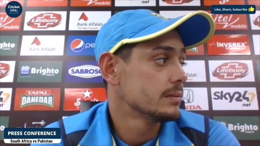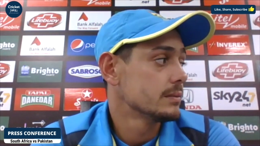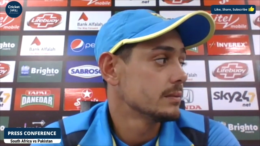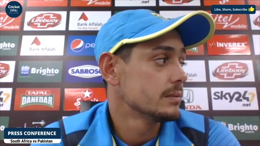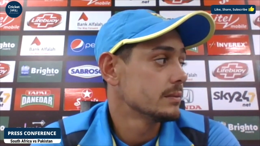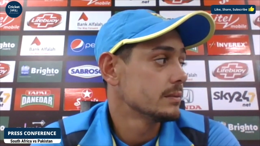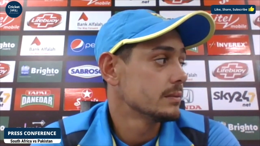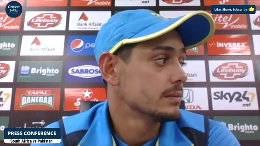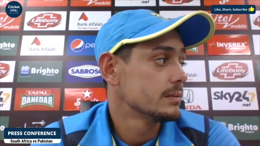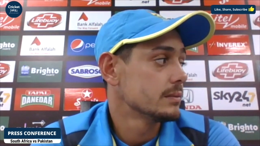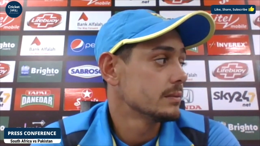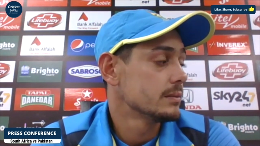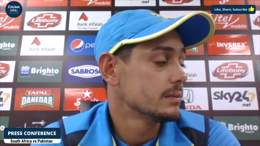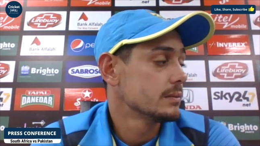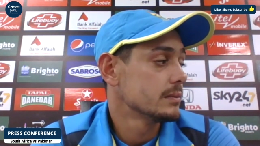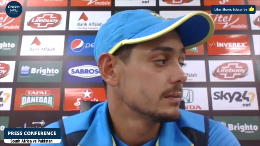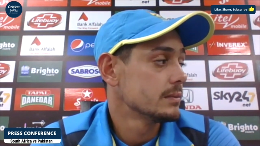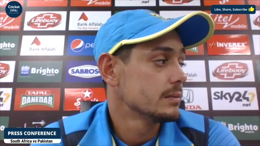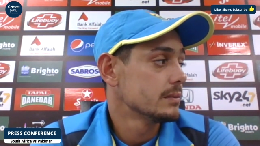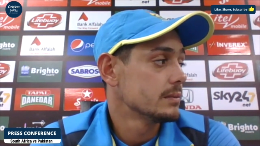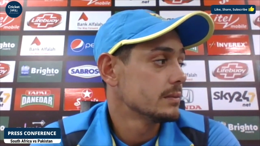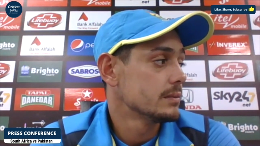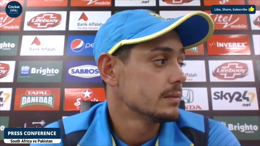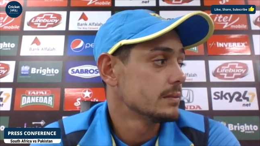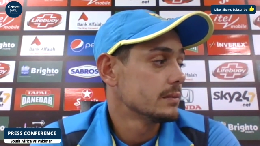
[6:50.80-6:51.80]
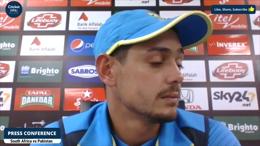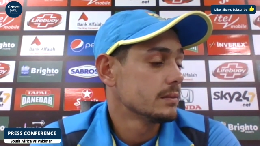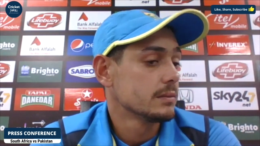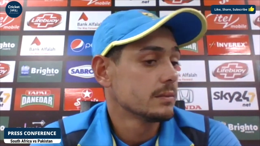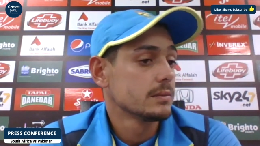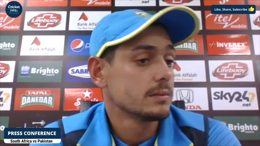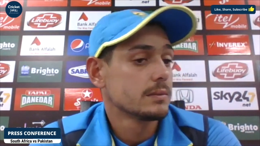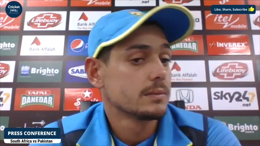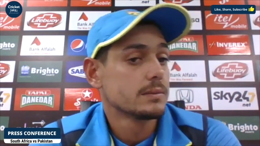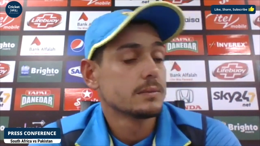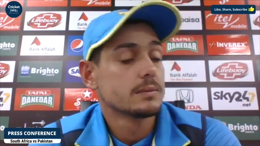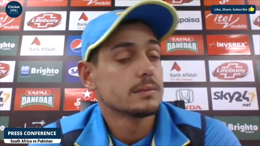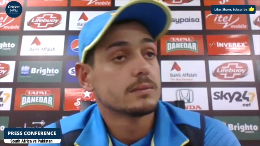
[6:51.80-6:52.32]

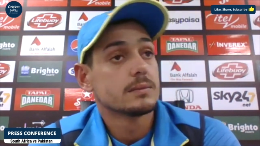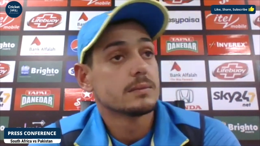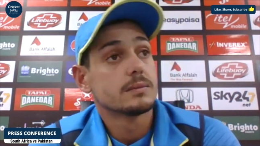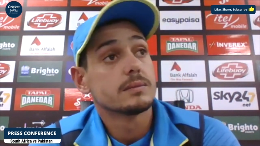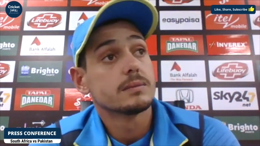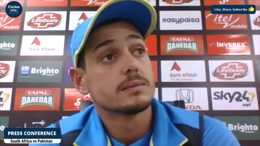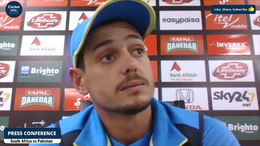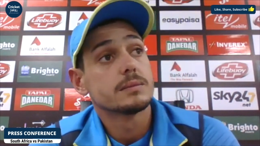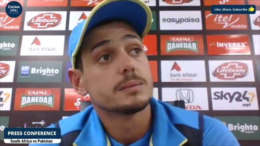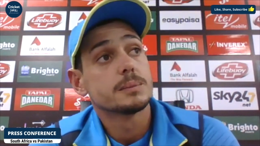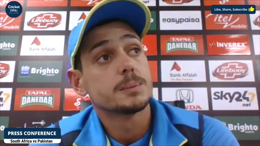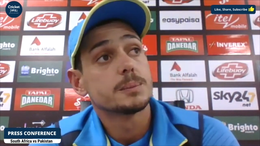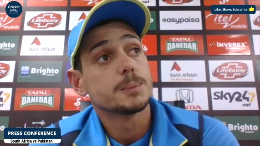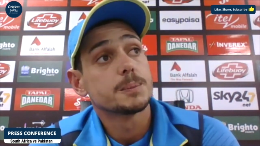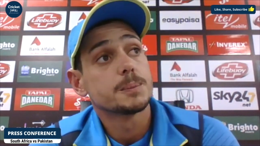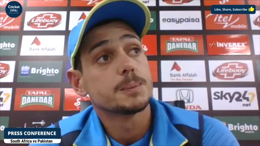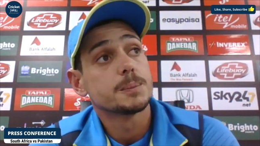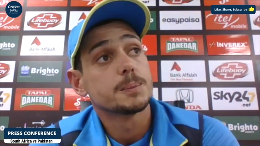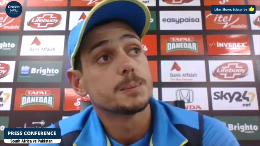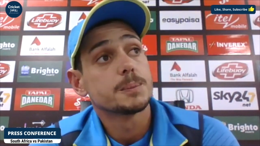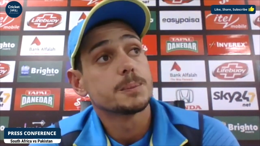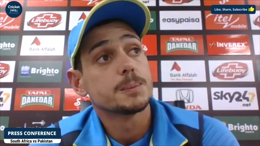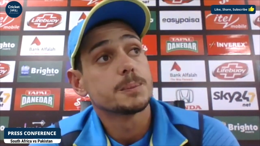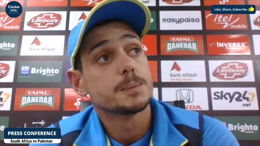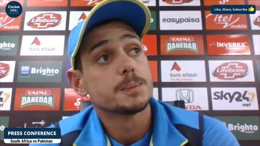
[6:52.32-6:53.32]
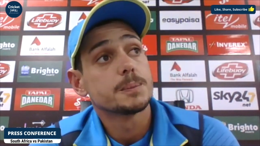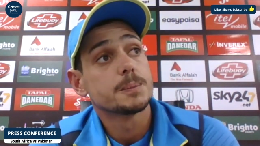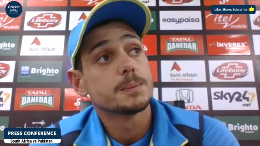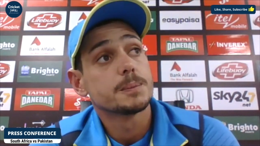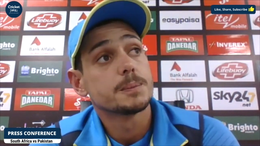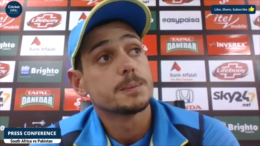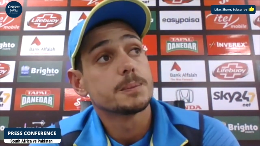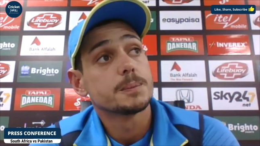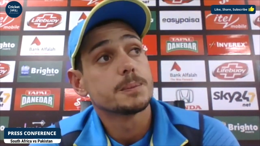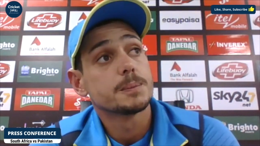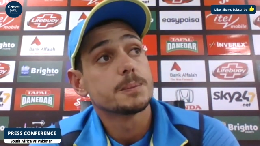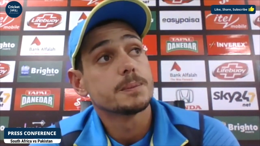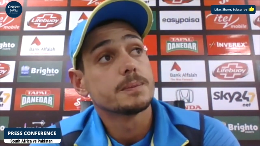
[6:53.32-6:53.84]

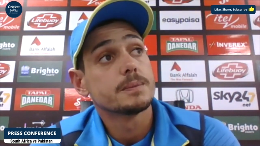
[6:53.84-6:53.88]
(no one is talking)